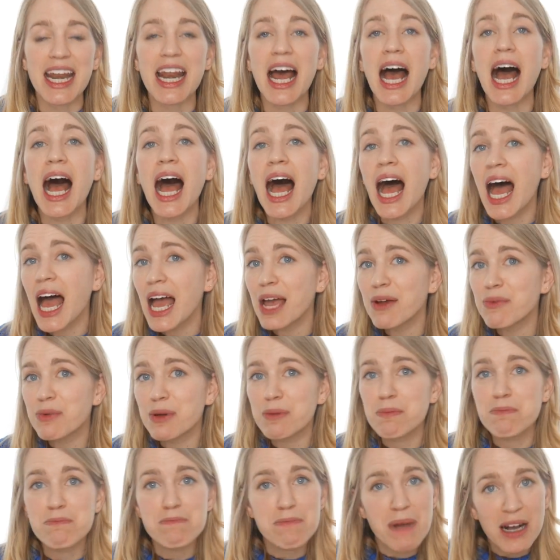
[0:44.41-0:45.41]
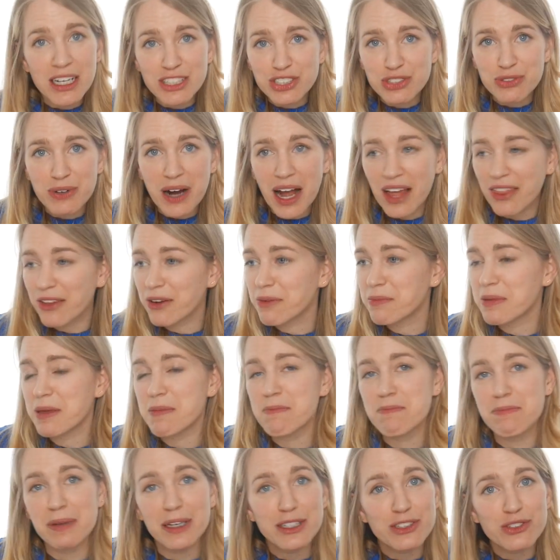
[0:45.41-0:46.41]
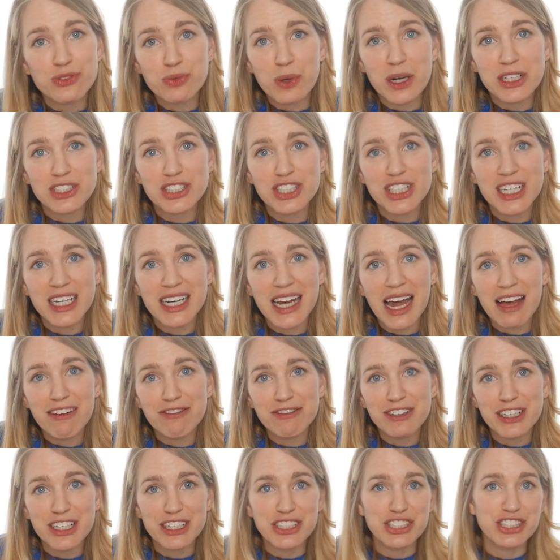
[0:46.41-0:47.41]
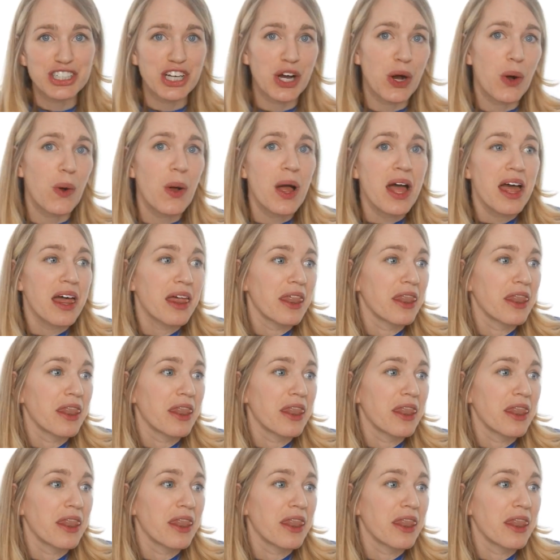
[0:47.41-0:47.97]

and I would much rather be binge watching a Netflix show